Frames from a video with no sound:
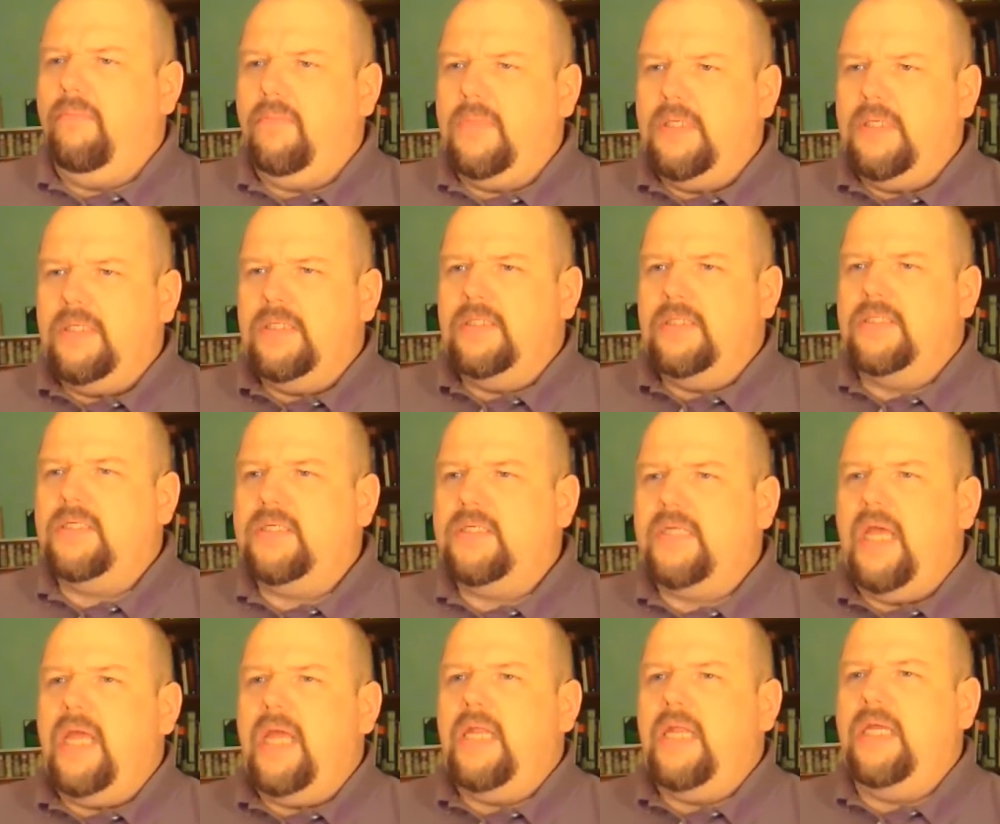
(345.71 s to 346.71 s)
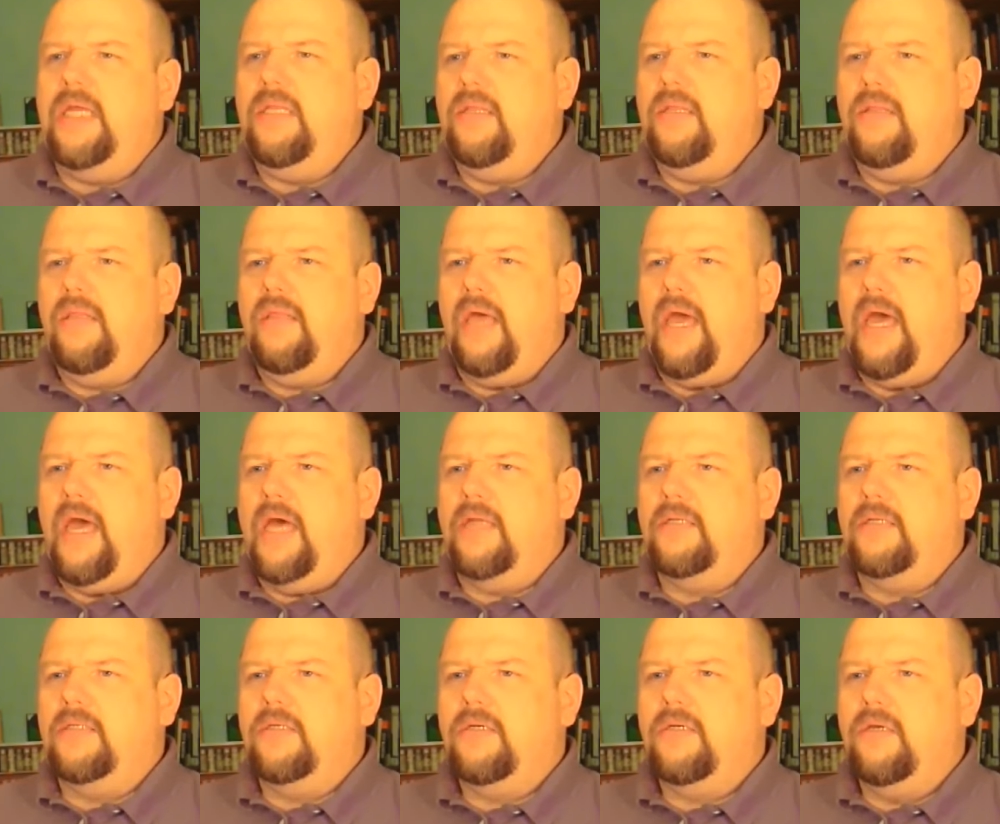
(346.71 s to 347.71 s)
stating
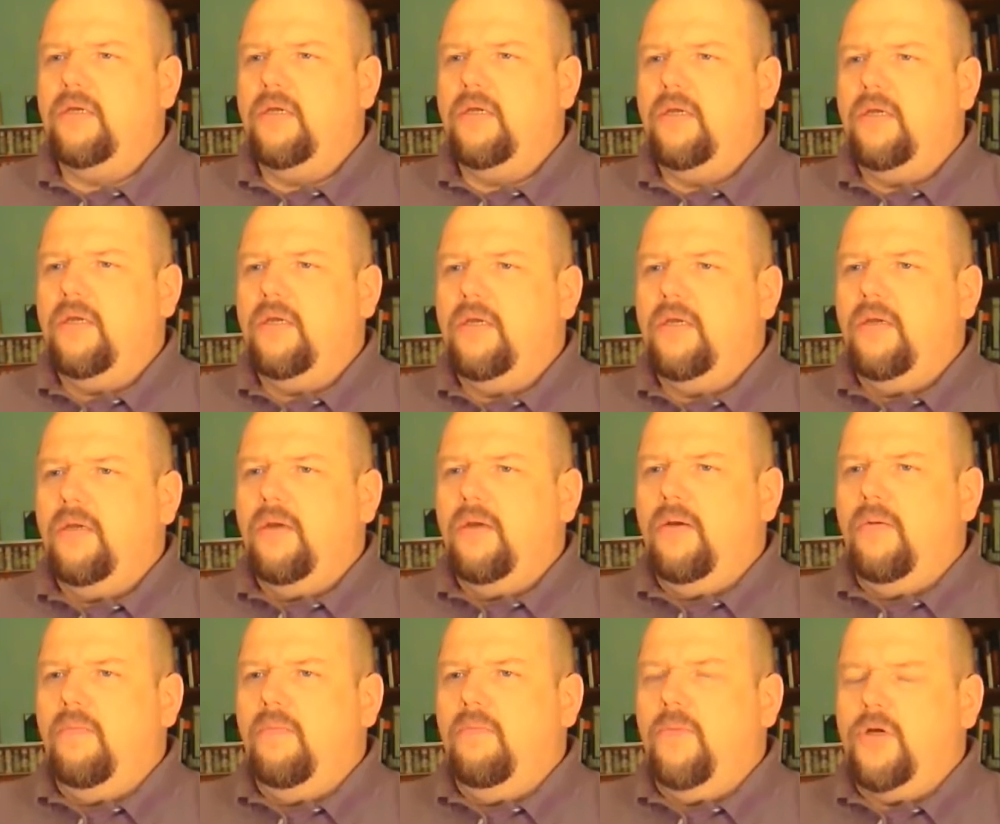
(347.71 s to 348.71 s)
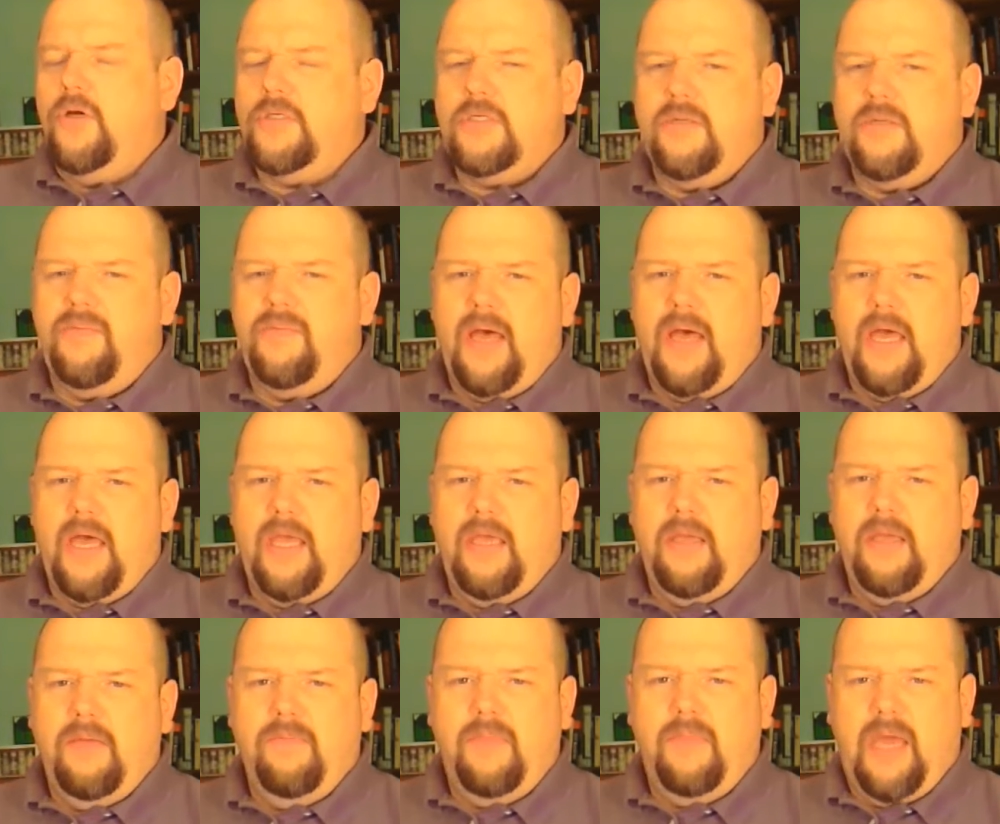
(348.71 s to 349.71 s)
that most of my
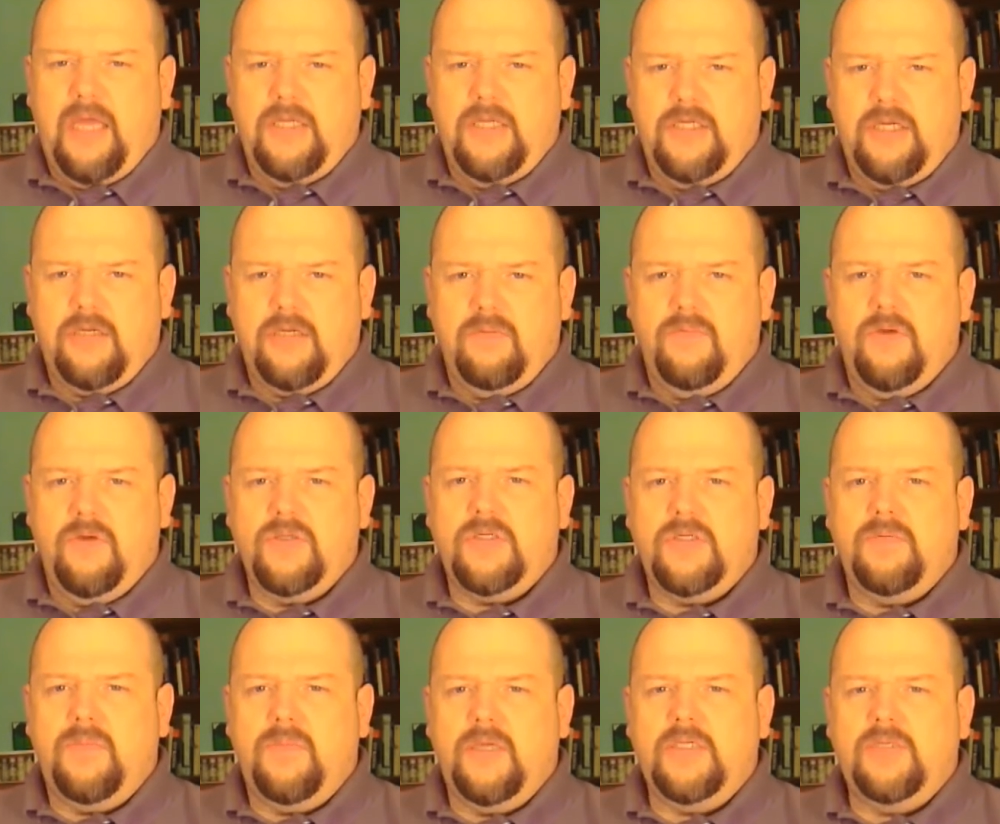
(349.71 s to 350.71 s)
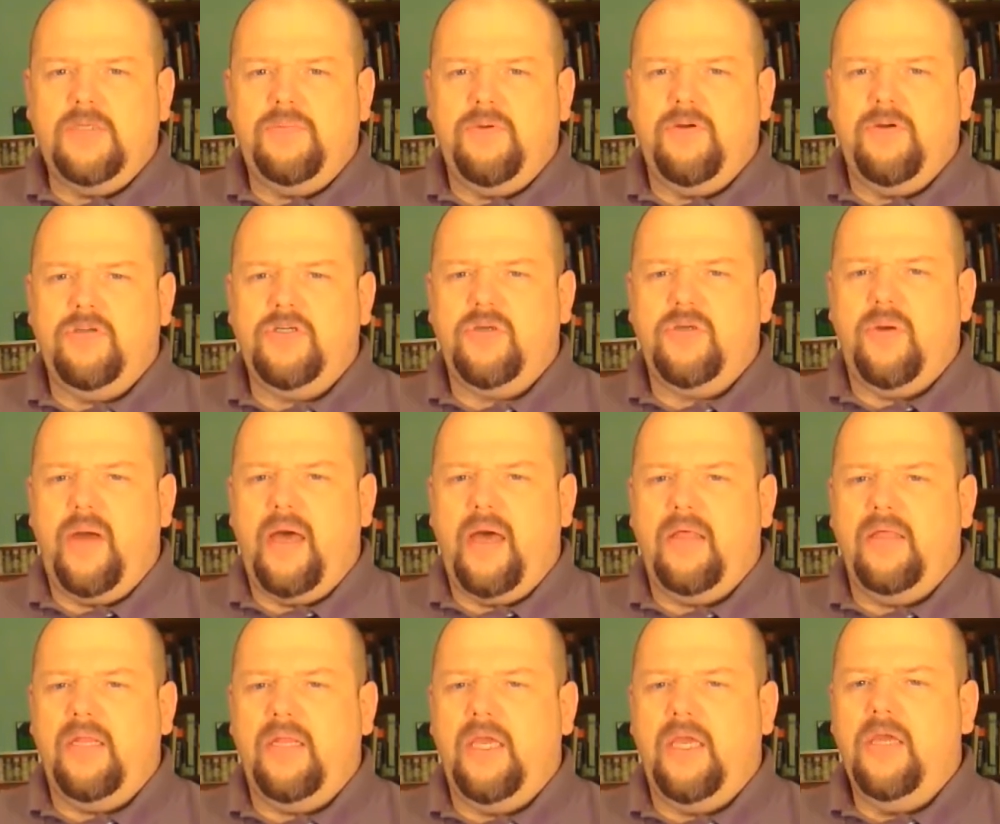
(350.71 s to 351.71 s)
magic, most of my
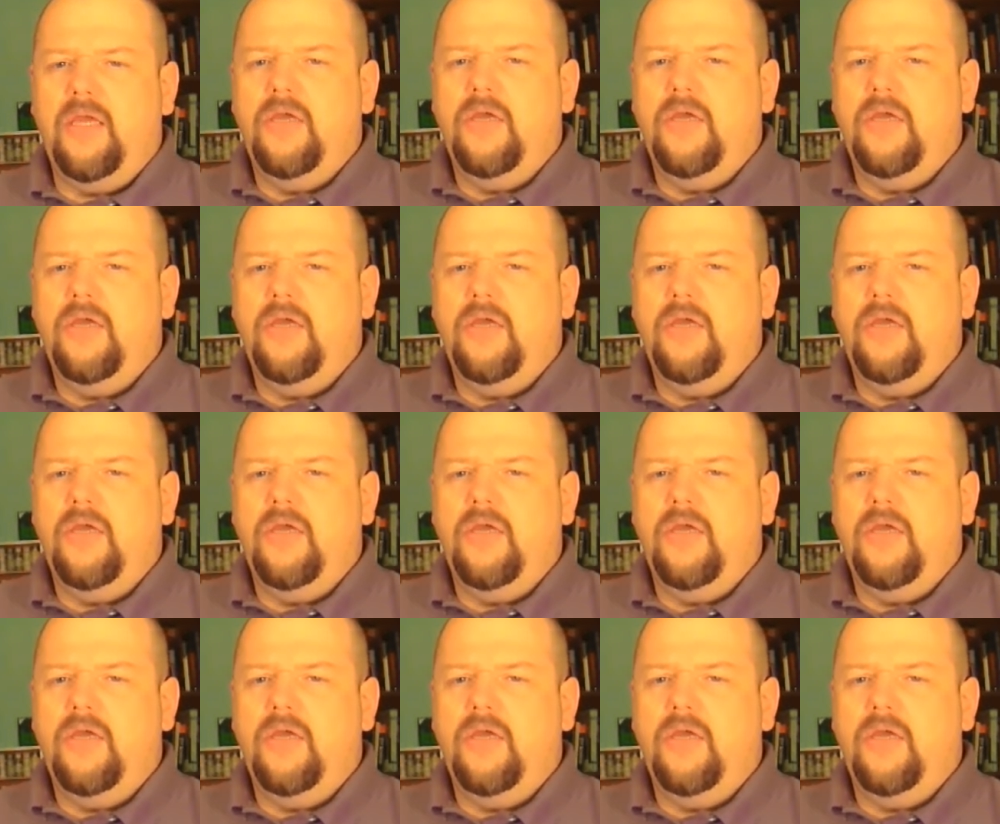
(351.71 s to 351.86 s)
spirituality